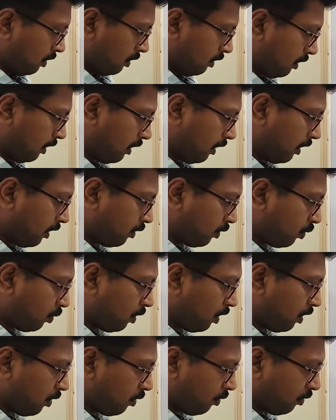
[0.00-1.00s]
There are two
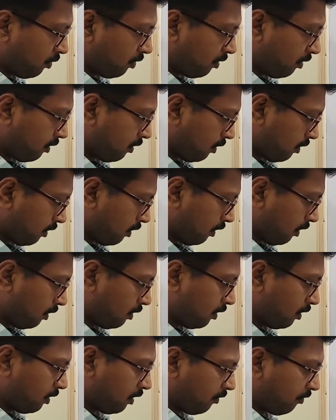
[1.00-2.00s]
arrows in
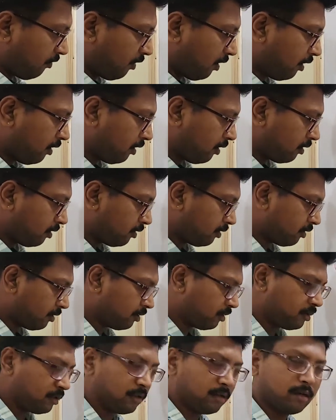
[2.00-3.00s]
the different
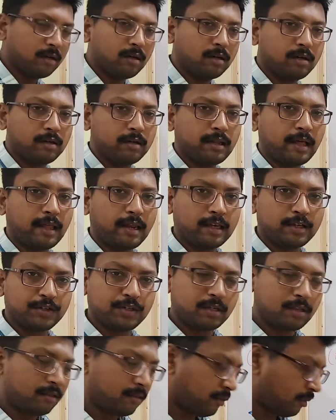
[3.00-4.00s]

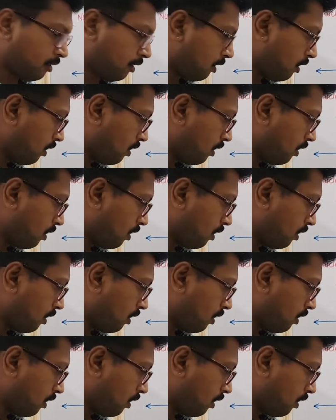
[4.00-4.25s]
directions